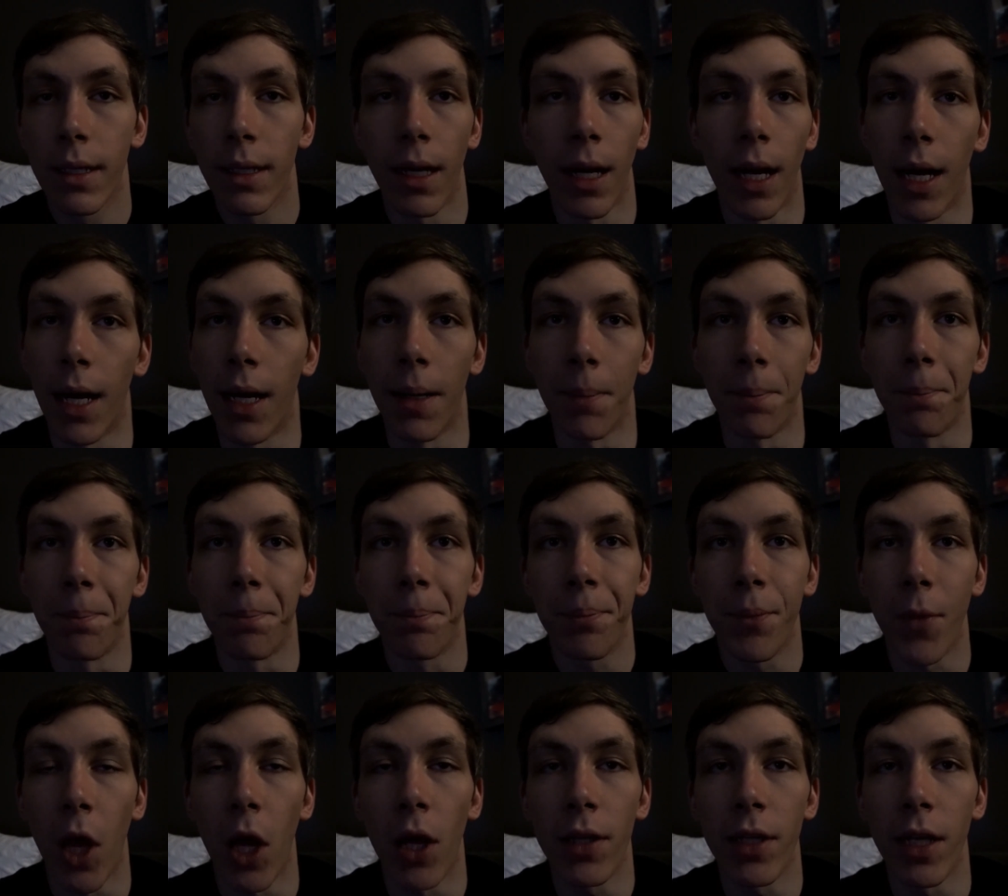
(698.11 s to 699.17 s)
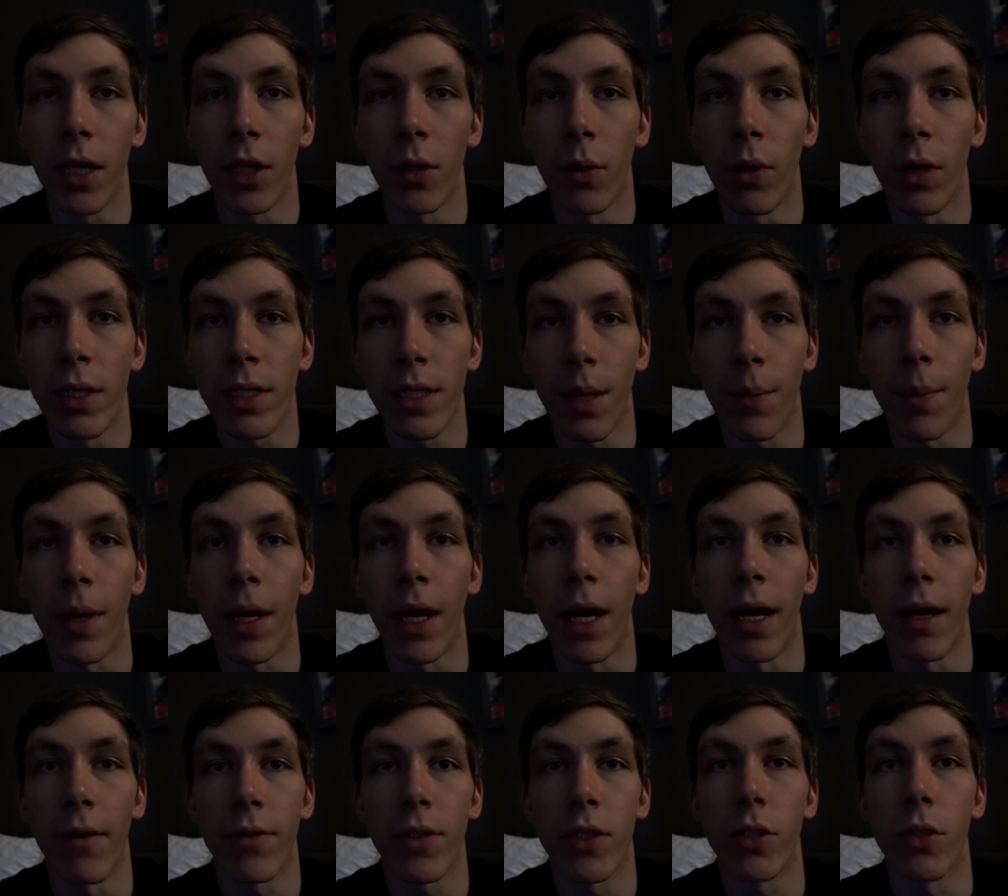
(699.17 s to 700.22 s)
All the other ones I'm gonna
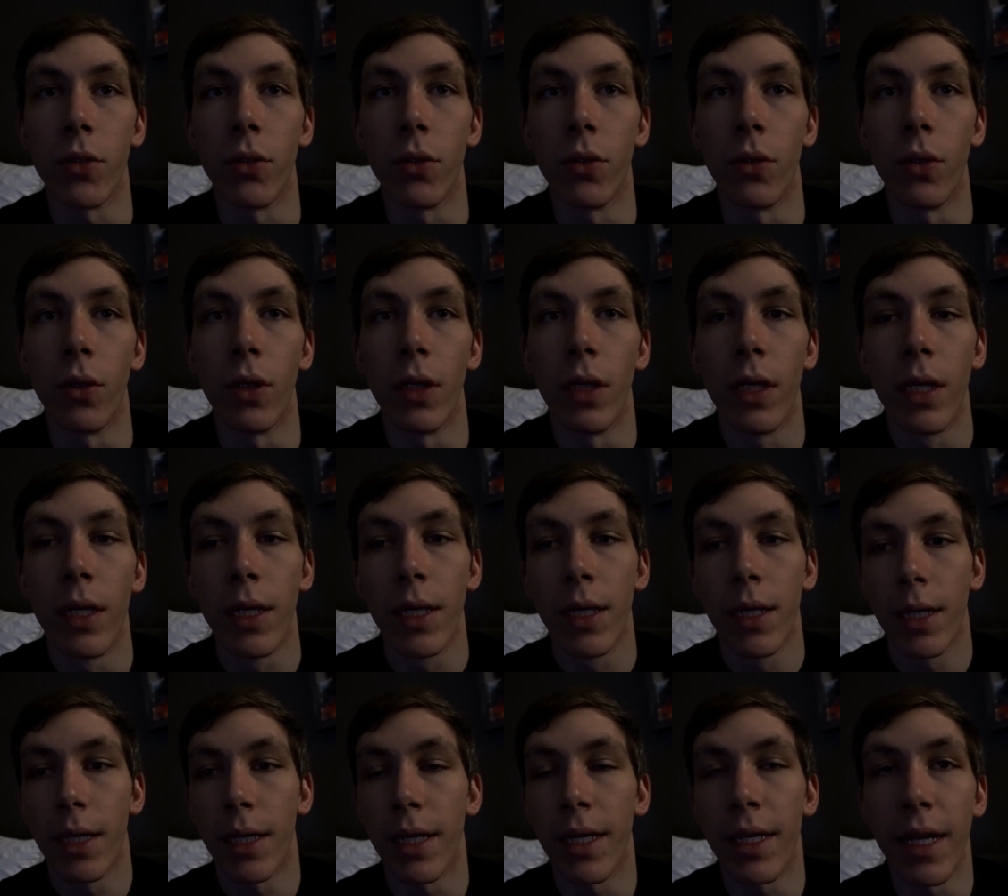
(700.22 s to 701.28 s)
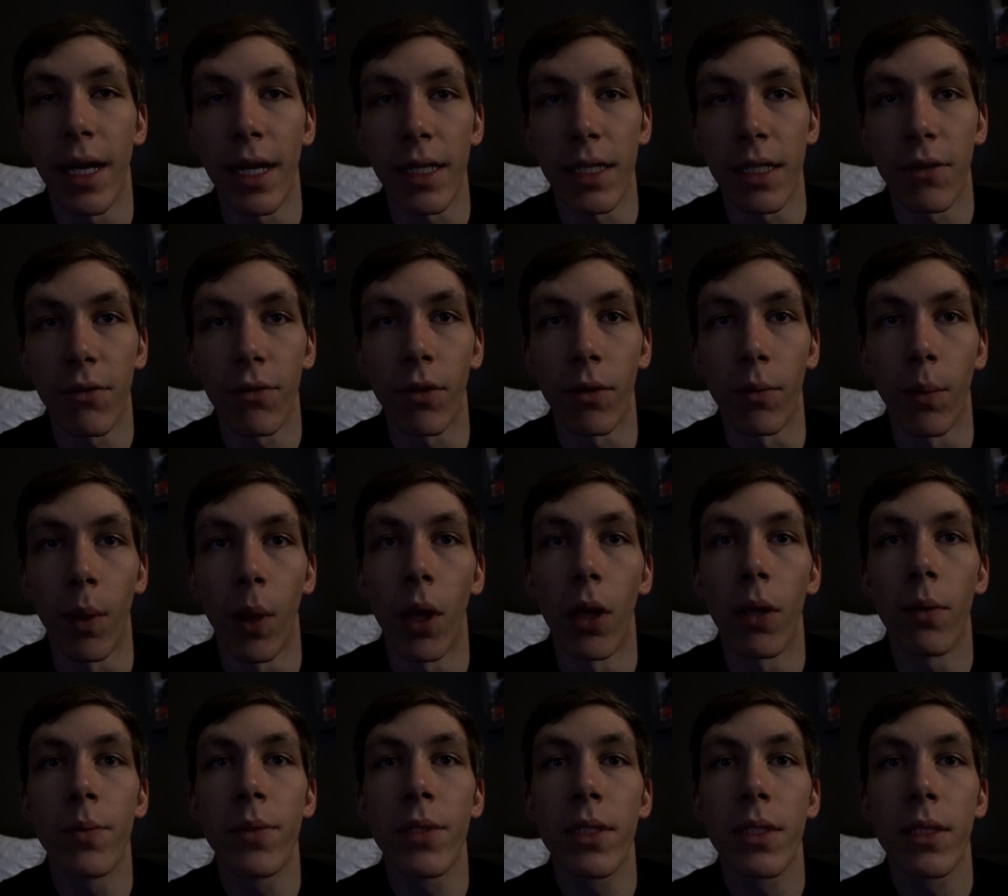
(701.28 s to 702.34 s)
have to get different
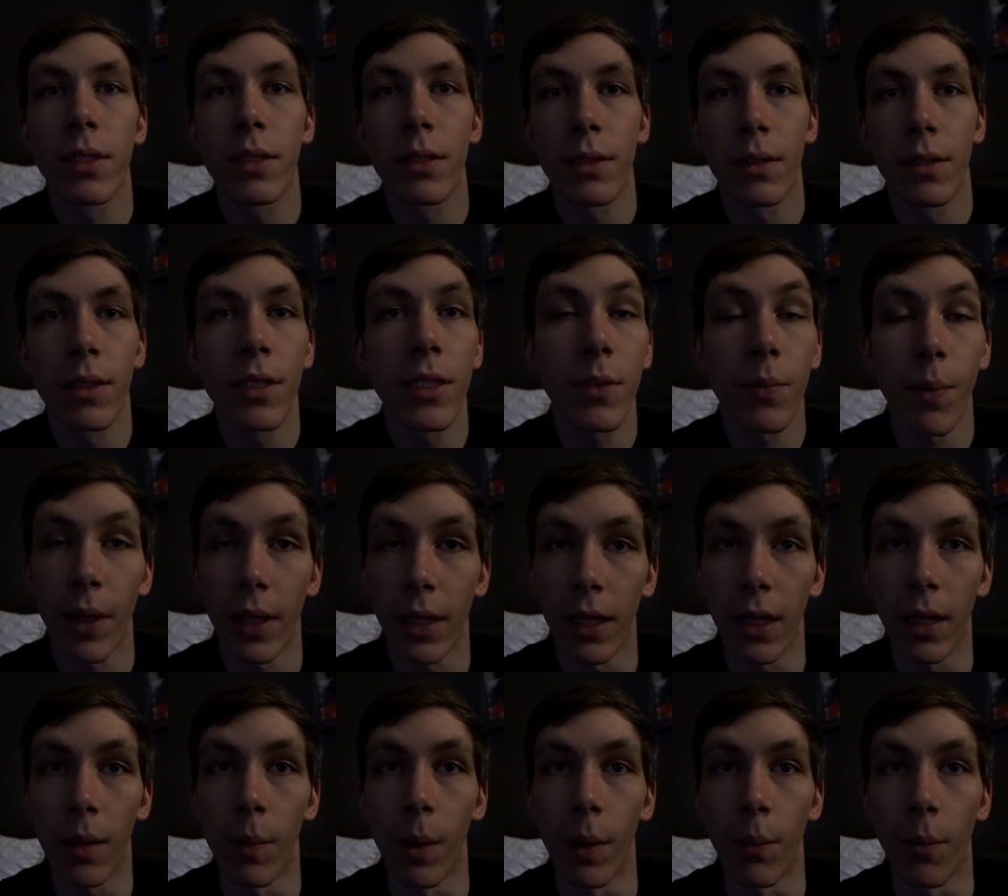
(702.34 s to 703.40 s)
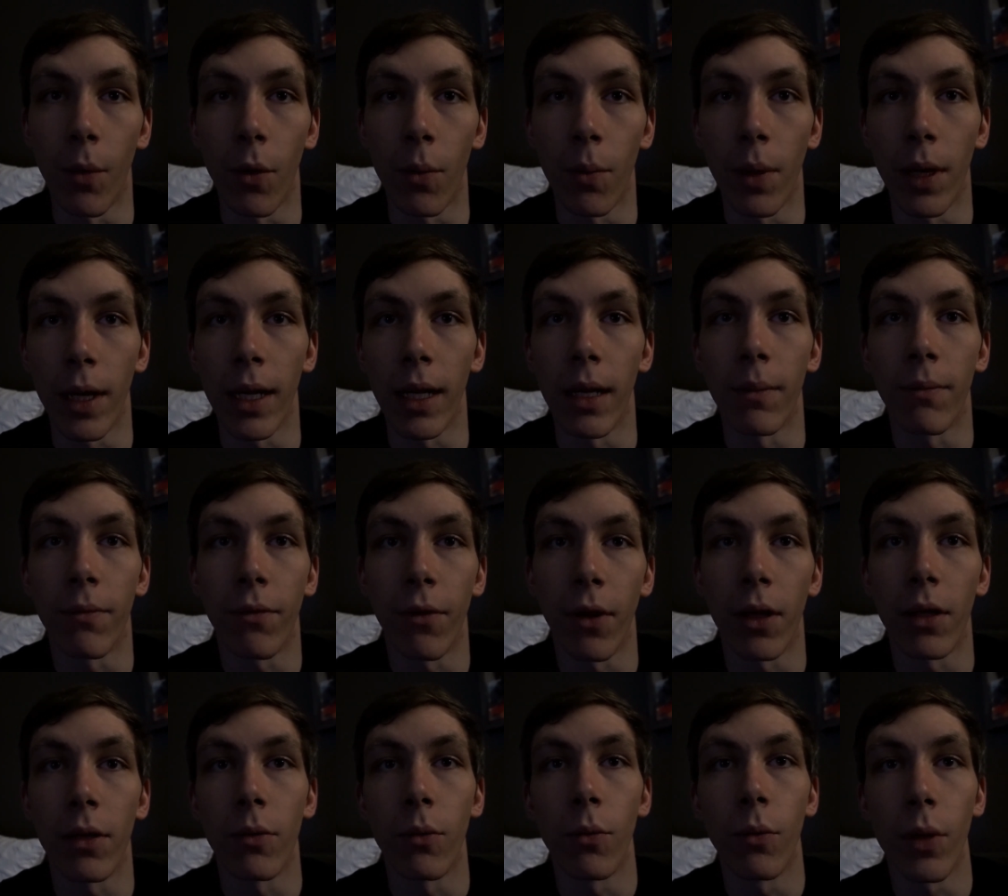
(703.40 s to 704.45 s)
bulbs, spend a little bit more money up
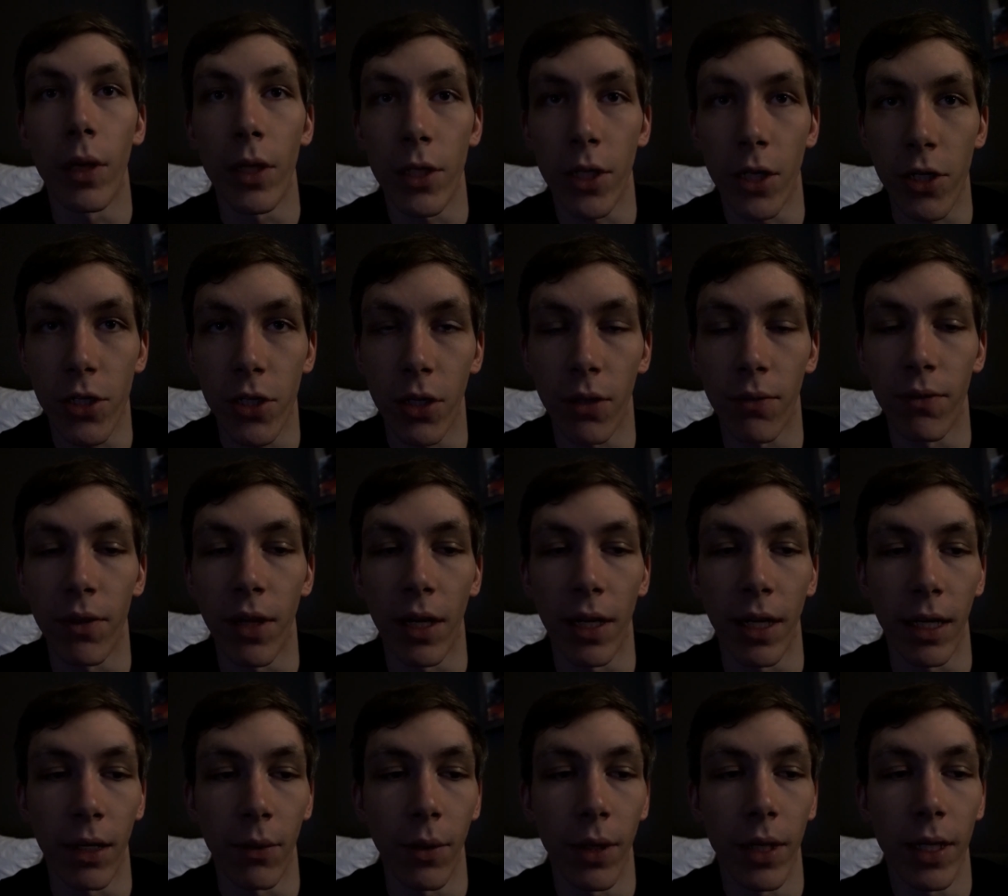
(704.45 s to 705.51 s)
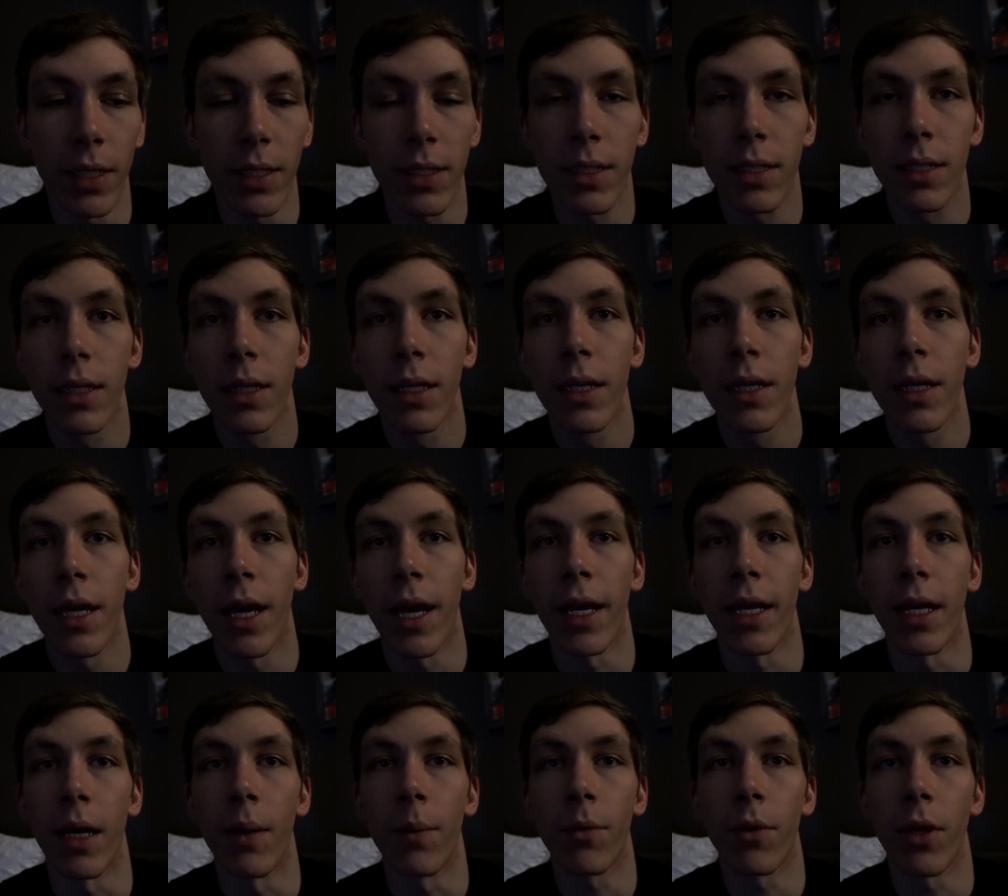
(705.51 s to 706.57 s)
front, which I should have done anyways, and
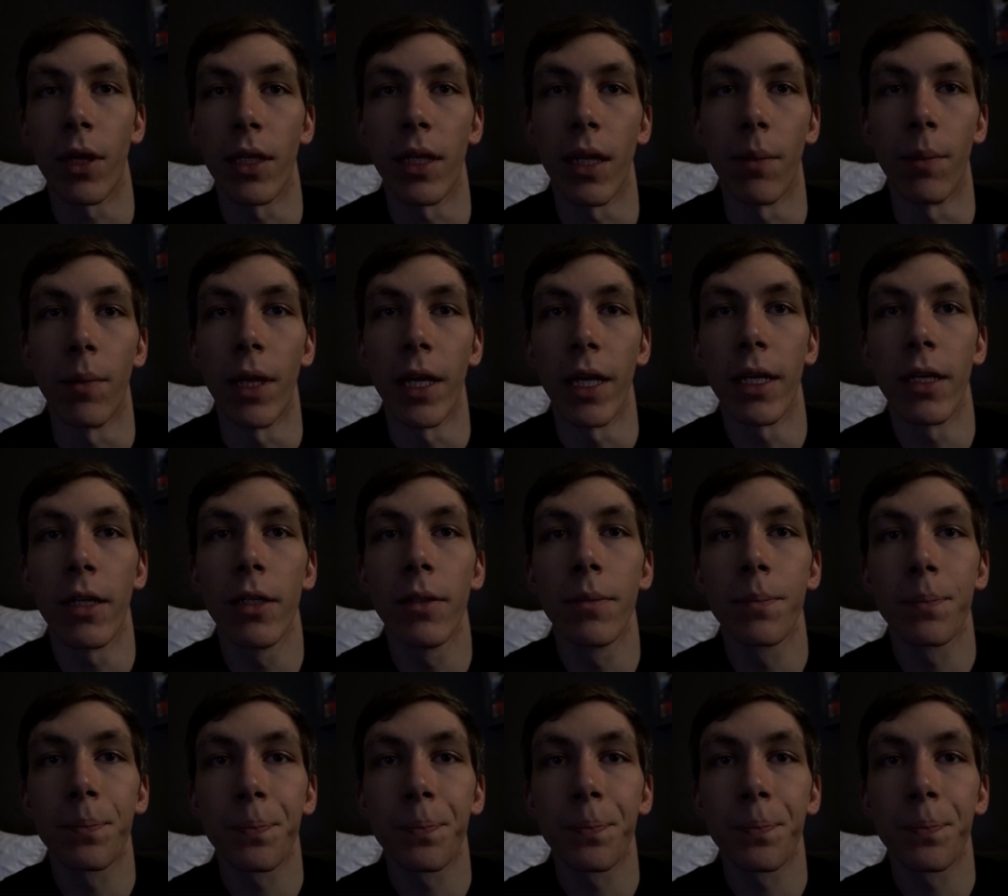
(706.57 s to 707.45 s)
upgrade them later.